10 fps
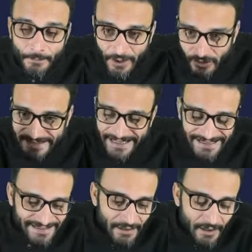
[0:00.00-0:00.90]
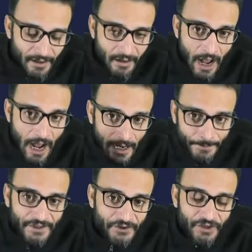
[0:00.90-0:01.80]
Because this year,
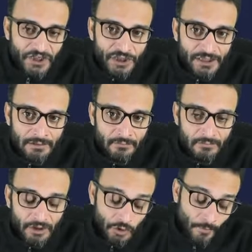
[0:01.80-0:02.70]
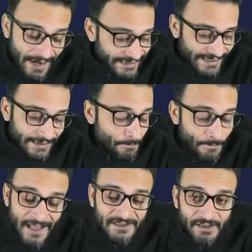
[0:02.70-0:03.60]
arbitration, you might get a
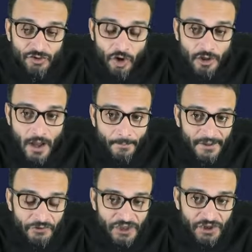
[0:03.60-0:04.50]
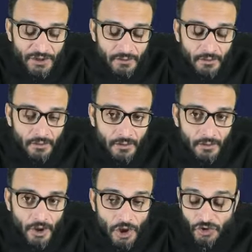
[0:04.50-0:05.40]
passage on arbitration.
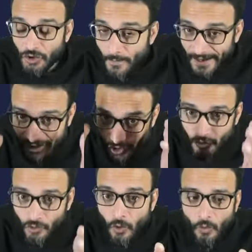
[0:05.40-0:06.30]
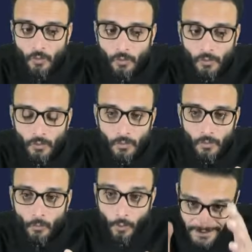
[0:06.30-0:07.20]
So you must know,
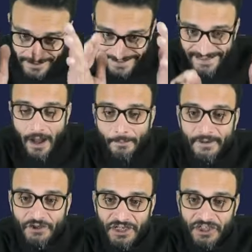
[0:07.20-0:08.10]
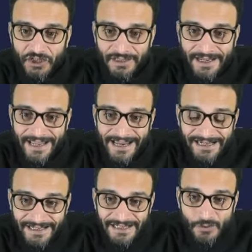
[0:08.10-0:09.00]
what is arbitration?
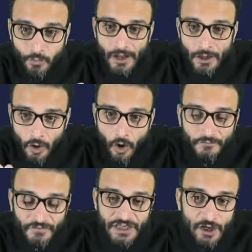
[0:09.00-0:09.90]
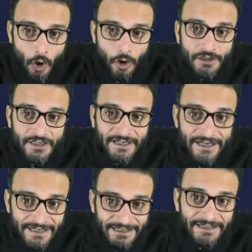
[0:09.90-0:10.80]
It is one of the
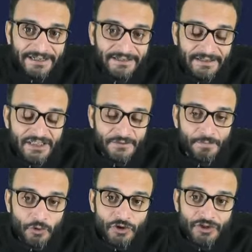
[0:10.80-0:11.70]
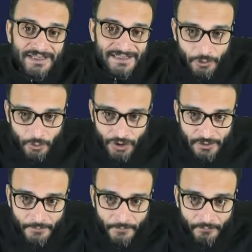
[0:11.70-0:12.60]
alternate dispute
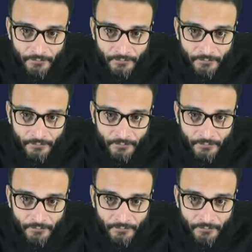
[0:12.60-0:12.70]
resolution.